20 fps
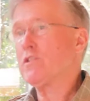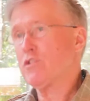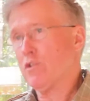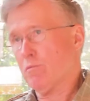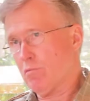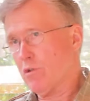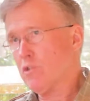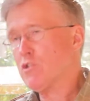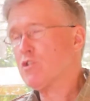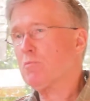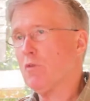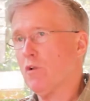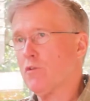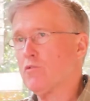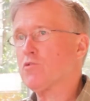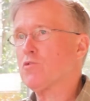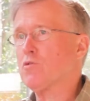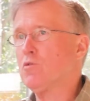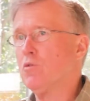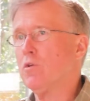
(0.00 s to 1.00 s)
the principal of the
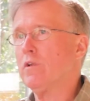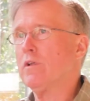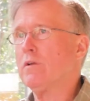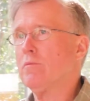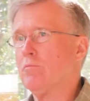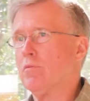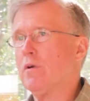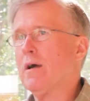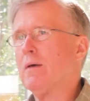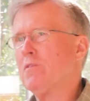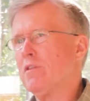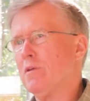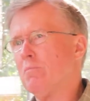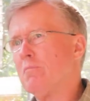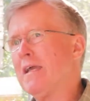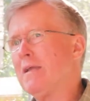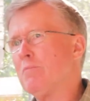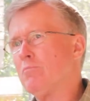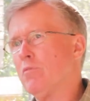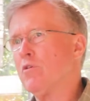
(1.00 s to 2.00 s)
school and probably the
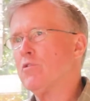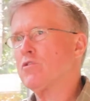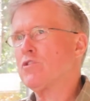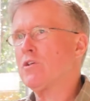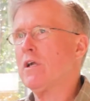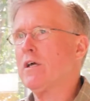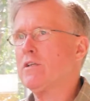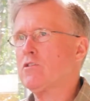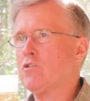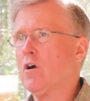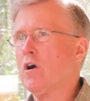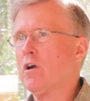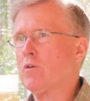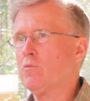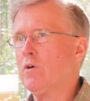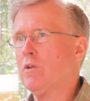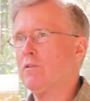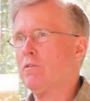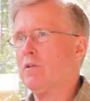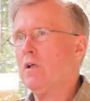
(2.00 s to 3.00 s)
main person I talked
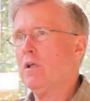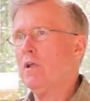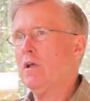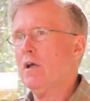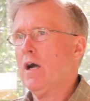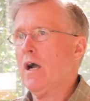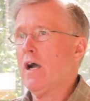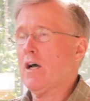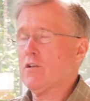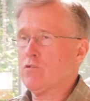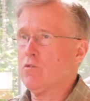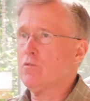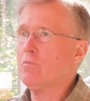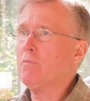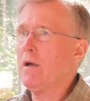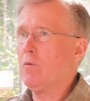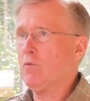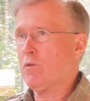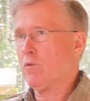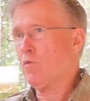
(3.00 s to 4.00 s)
with. I also
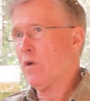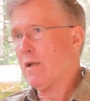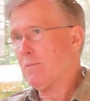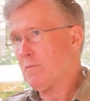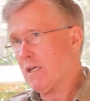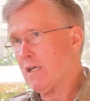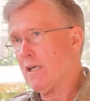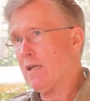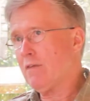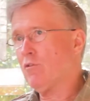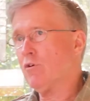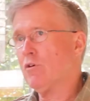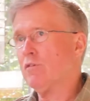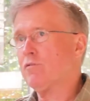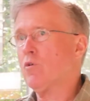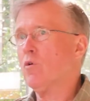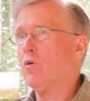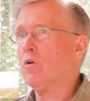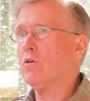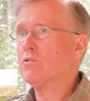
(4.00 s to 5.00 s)
met with Ray McKeever, of
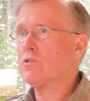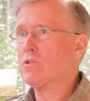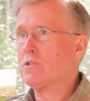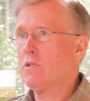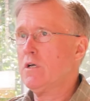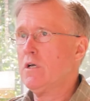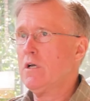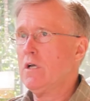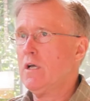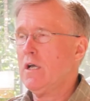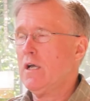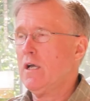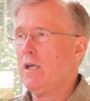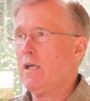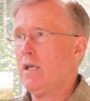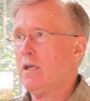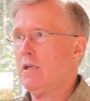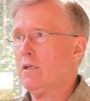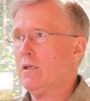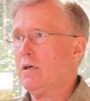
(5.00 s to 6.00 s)
course,
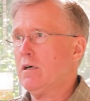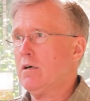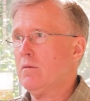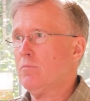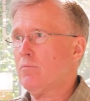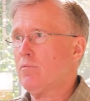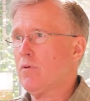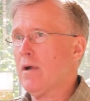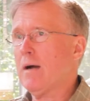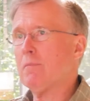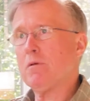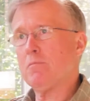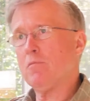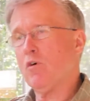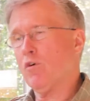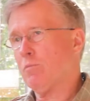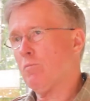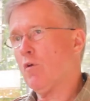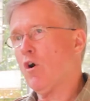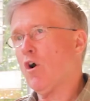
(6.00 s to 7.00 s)
and probably
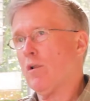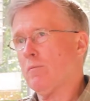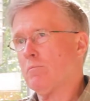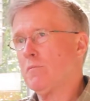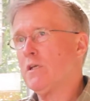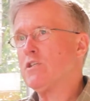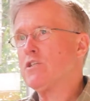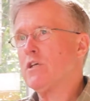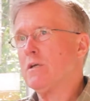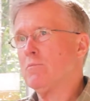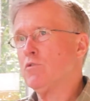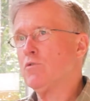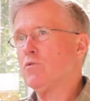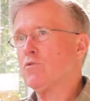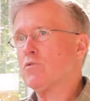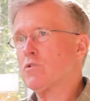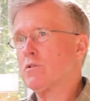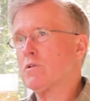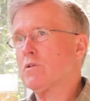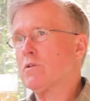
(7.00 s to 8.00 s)
both Paul and BJ
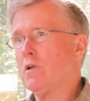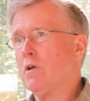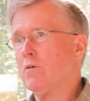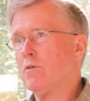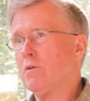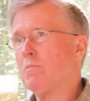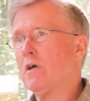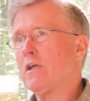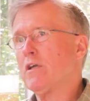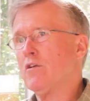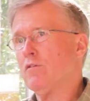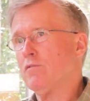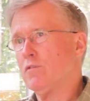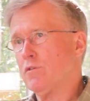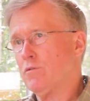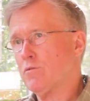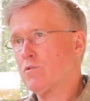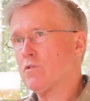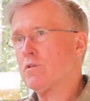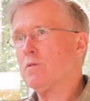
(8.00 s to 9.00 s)
Moose, in my
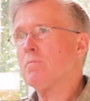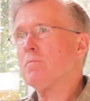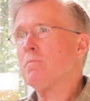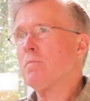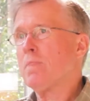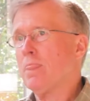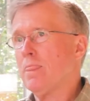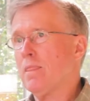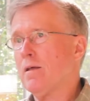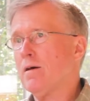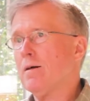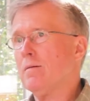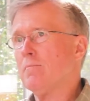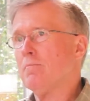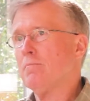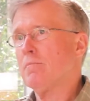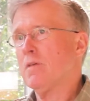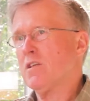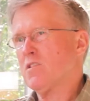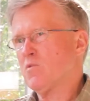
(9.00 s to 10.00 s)
interviews,
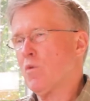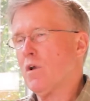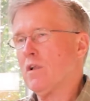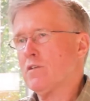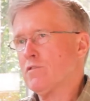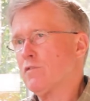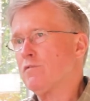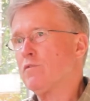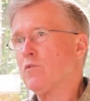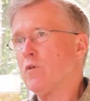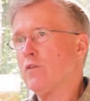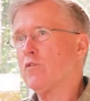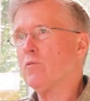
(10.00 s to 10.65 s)
as well as a few other